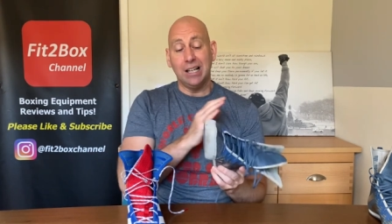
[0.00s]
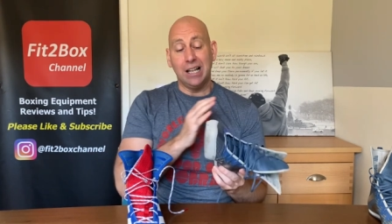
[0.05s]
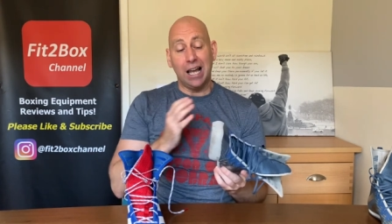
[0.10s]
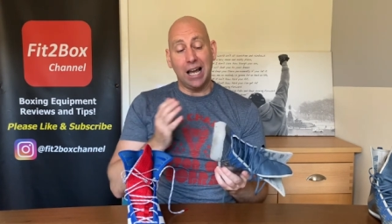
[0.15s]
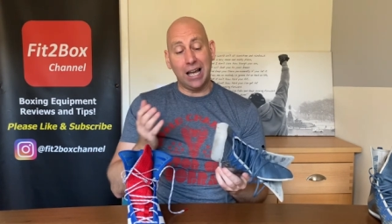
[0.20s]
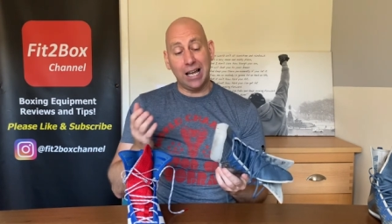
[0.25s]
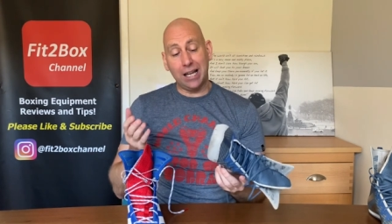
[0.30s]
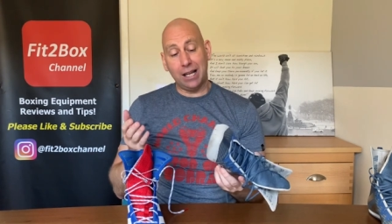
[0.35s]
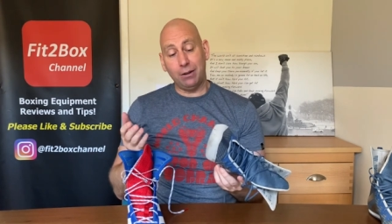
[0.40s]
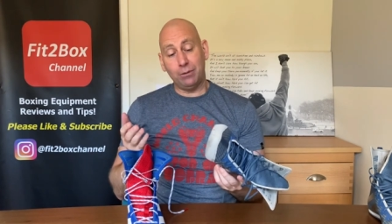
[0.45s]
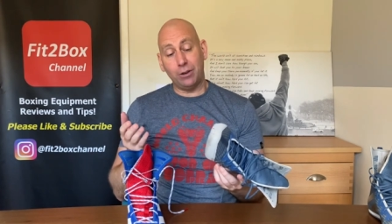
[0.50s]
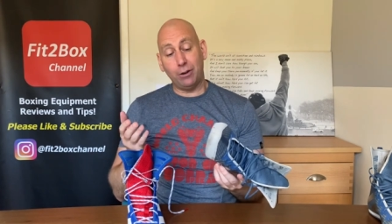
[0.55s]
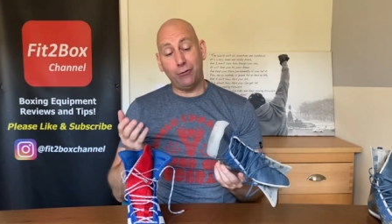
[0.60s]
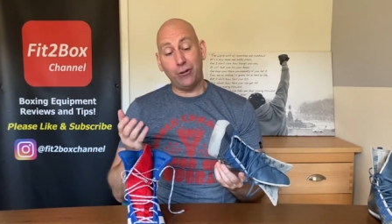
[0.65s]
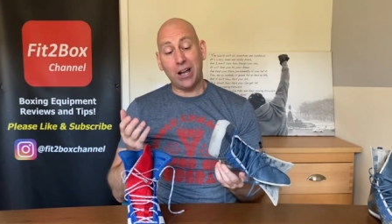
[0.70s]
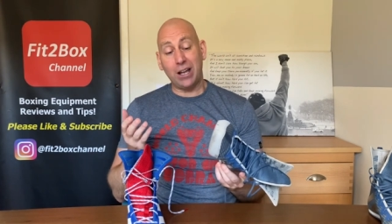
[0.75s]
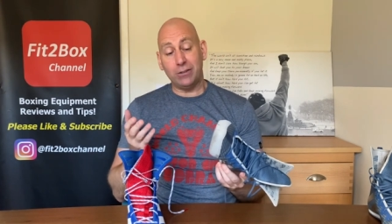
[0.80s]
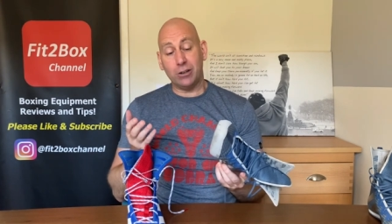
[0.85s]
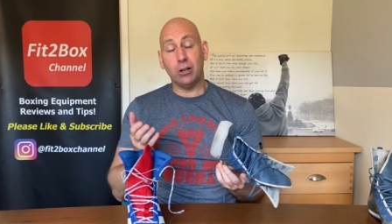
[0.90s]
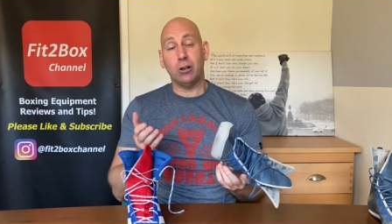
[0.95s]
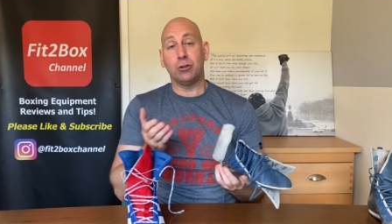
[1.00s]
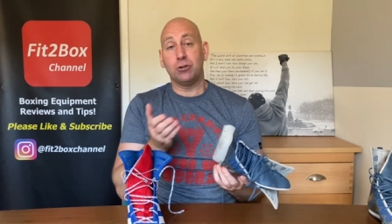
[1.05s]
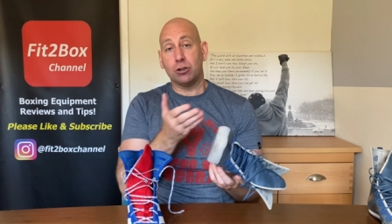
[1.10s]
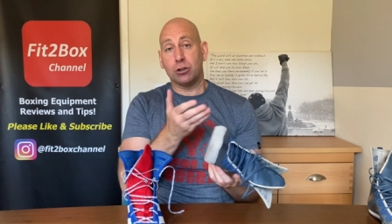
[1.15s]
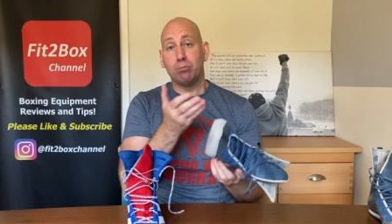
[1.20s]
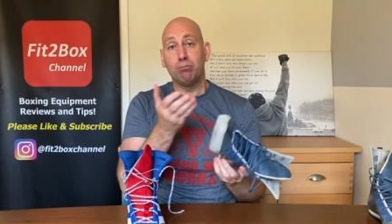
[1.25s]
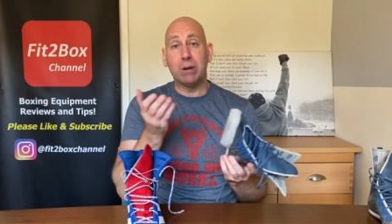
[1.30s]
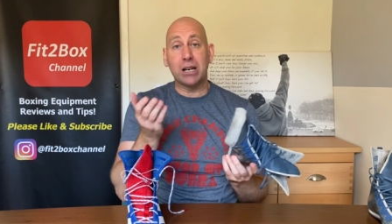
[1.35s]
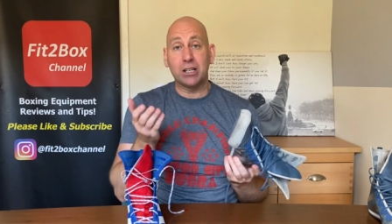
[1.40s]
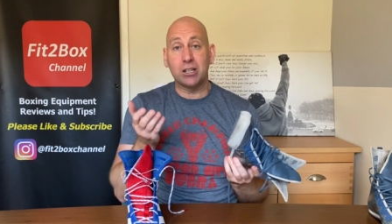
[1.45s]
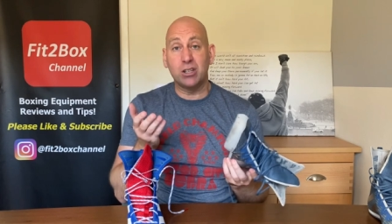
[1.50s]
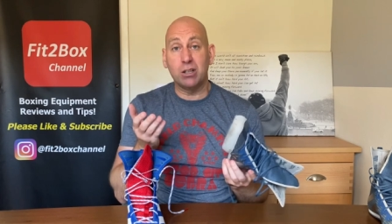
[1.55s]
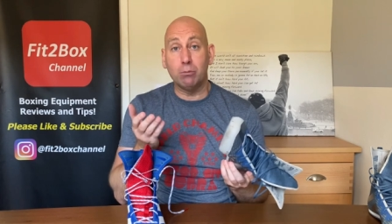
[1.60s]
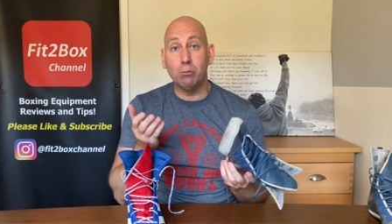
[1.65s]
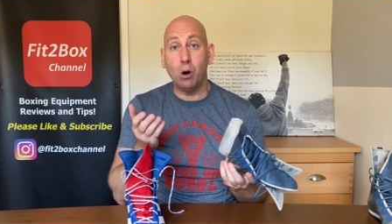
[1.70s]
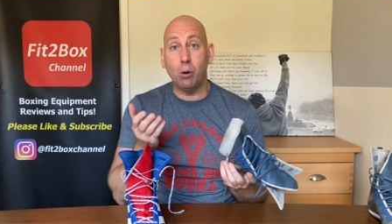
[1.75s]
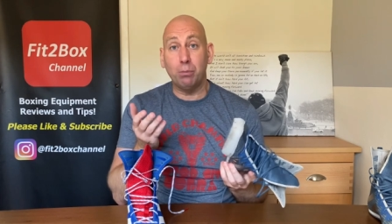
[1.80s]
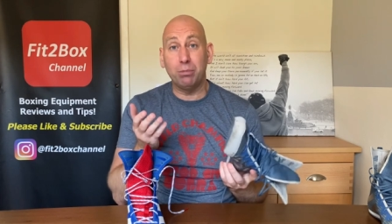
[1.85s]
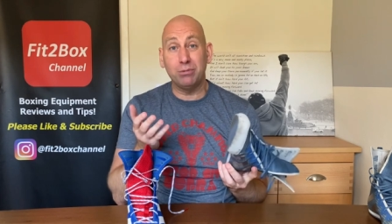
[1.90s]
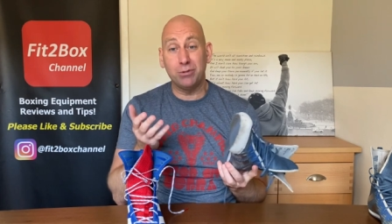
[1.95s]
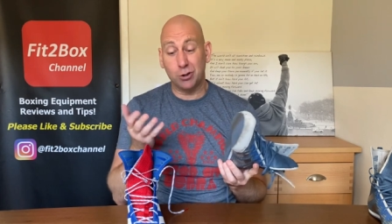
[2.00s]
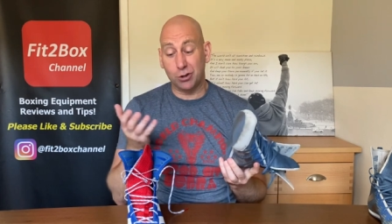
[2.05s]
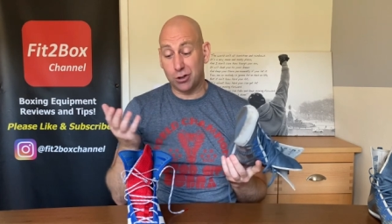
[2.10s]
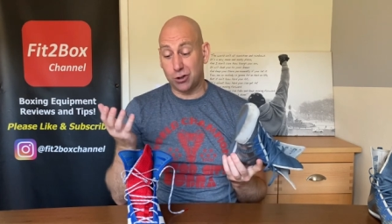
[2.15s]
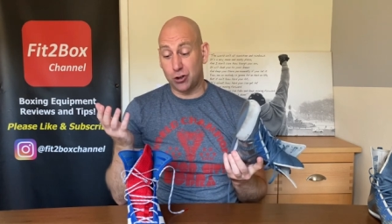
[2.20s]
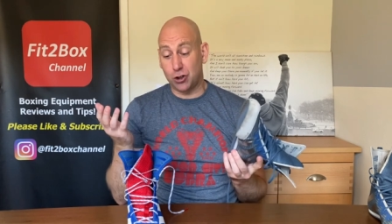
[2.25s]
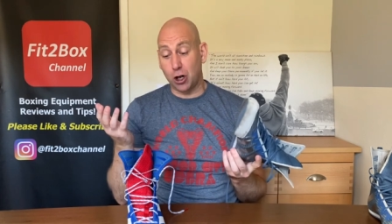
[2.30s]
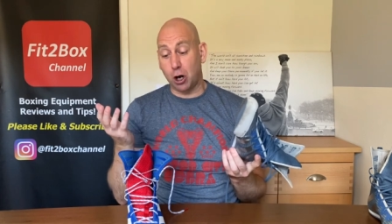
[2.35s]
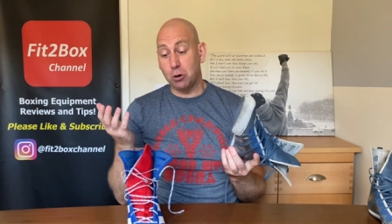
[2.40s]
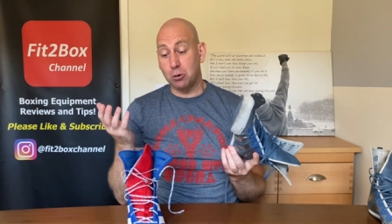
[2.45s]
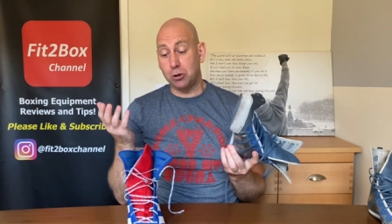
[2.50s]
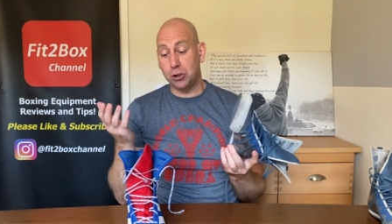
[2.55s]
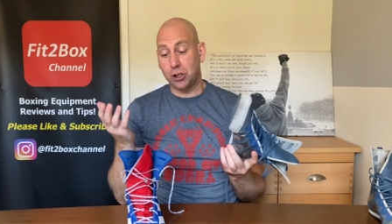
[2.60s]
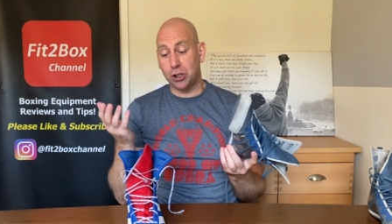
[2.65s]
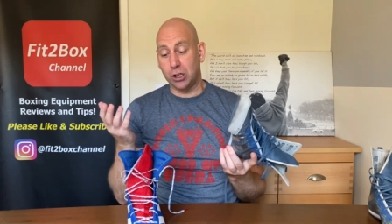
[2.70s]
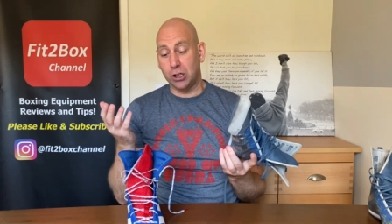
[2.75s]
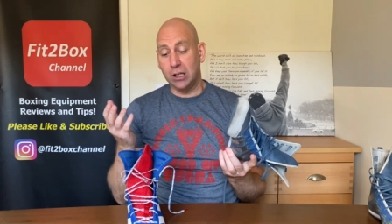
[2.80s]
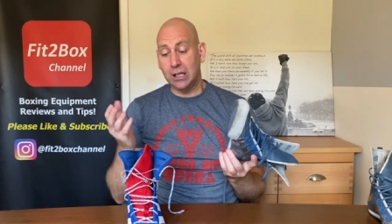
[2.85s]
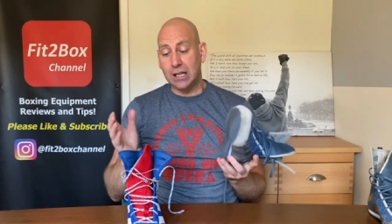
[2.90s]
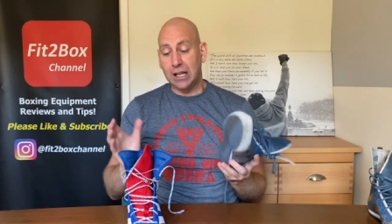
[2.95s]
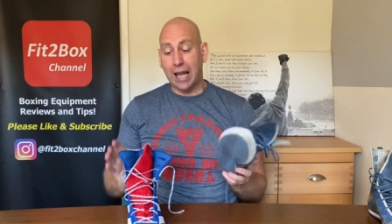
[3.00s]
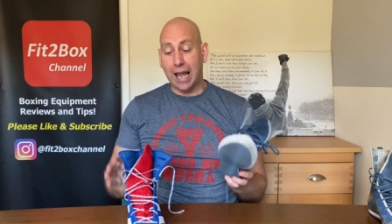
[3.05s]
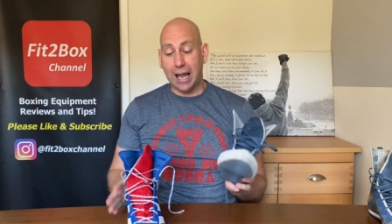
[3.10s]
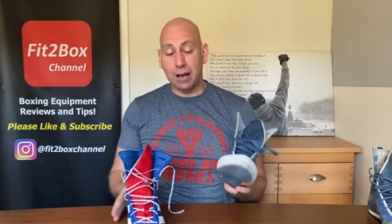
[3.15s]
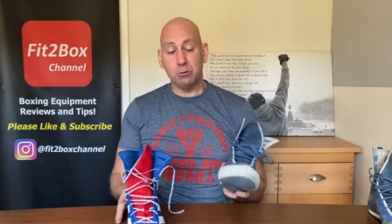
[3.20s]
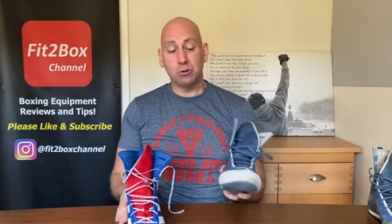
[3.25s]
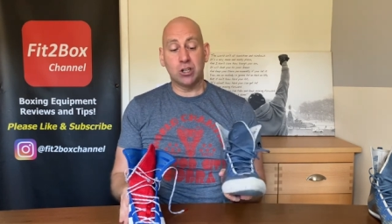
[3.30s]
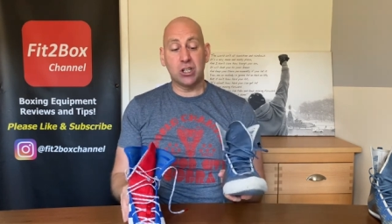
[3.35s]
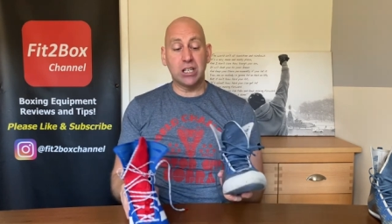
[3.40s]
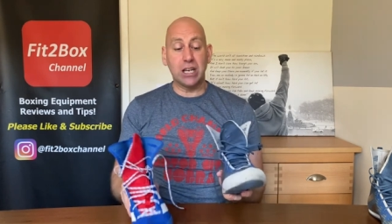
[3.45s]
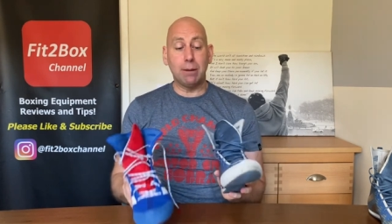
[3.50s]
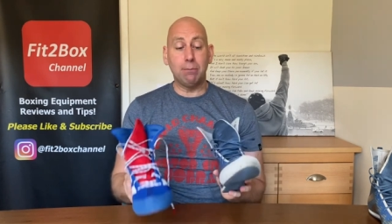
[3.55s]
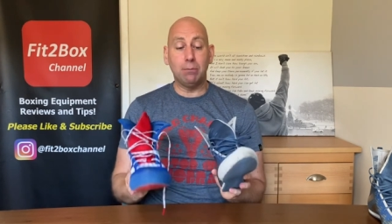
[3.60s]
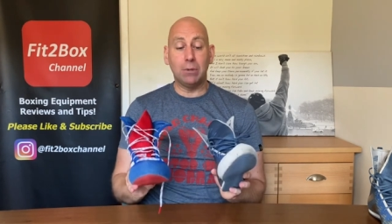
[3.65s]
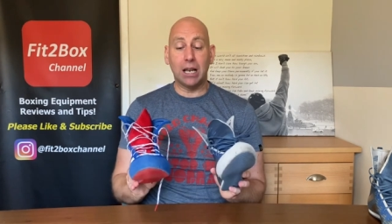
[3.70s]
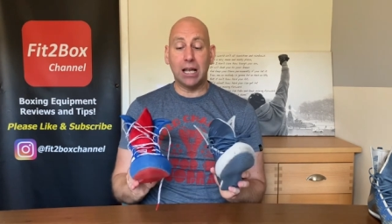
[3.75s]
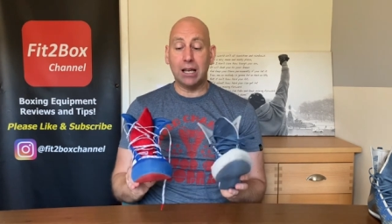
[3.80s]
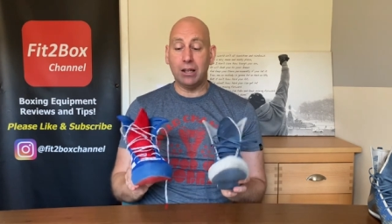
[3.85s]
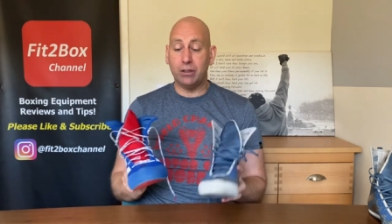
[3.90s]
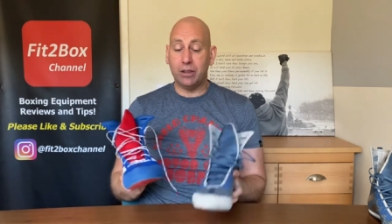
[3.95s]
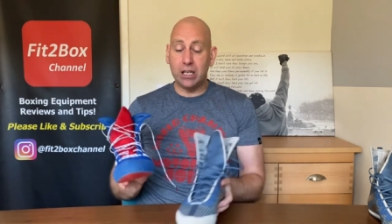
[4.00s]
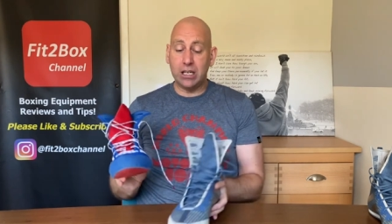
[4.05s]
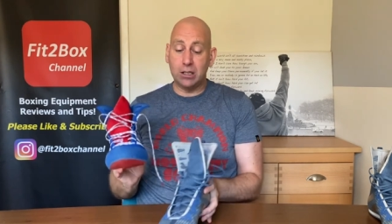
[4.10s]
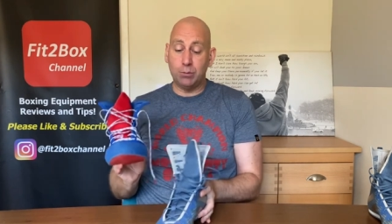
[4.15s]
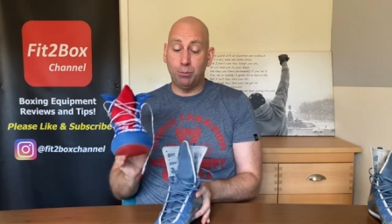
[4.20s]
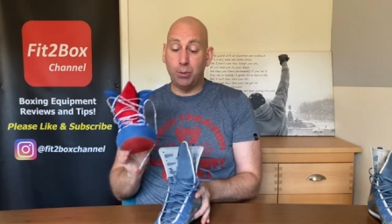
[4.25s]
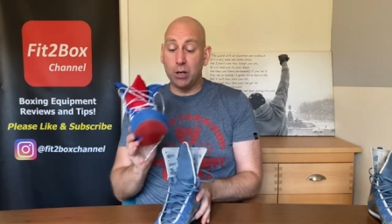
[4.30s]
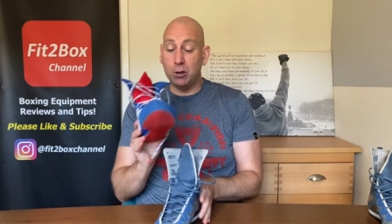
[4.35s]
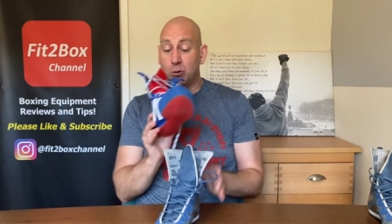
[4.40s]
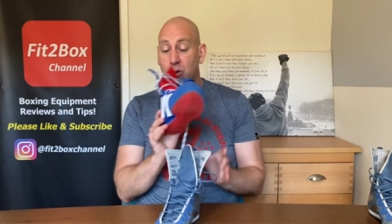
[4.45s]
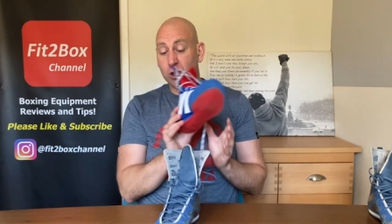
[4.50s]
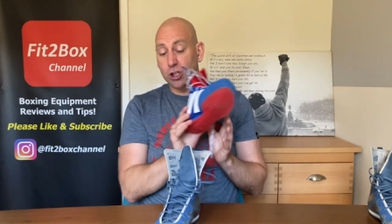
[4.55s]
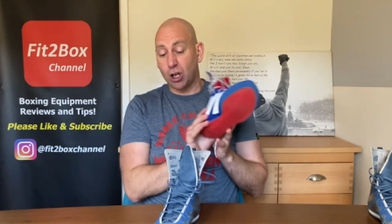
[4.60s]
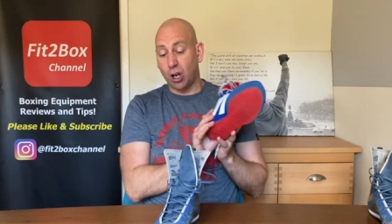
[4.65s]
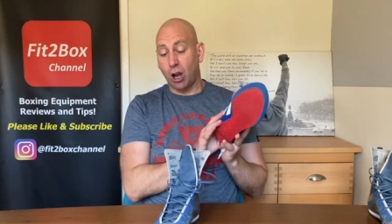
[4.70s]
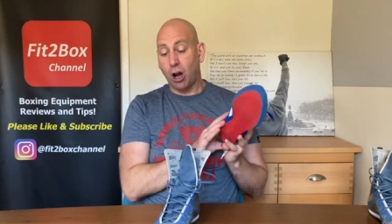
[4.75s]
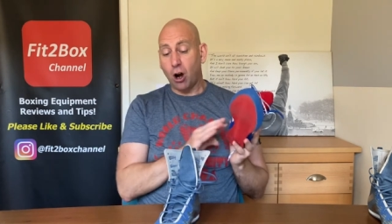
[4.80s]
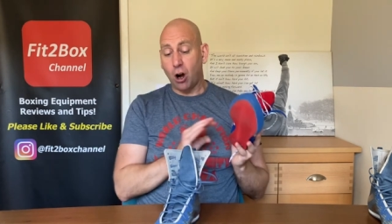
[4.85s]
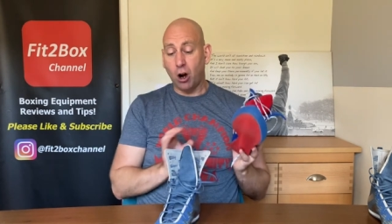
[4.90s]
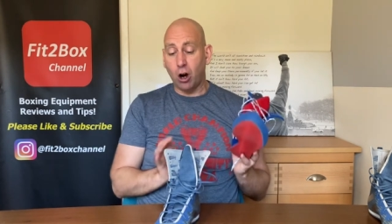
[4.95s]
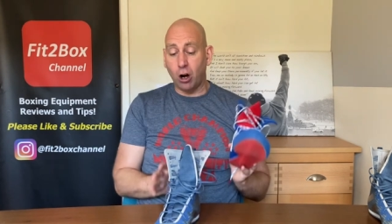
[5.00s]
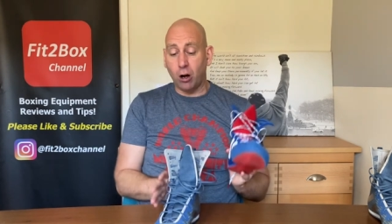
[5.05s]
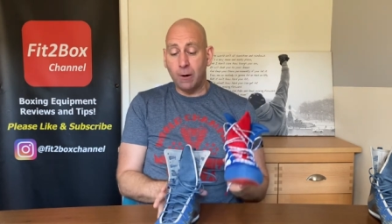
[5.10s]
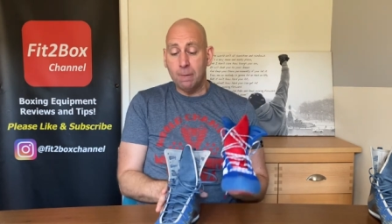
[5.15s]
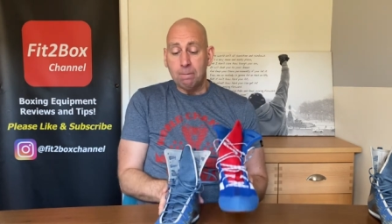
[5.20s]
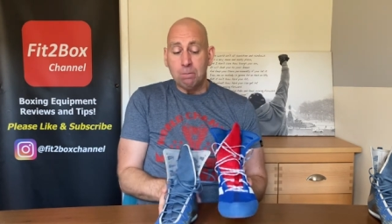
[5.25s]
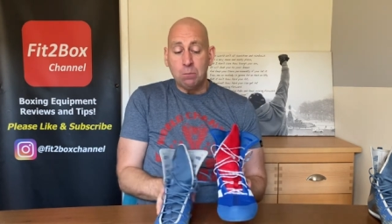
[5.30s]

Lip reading: The fact that I just mixed them up just shows you how similar these boots are.